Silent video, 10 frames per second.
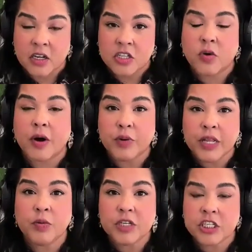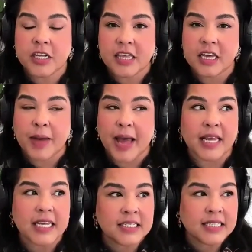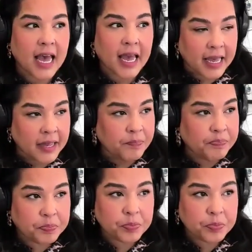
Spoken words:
So I really want you to think about, let's say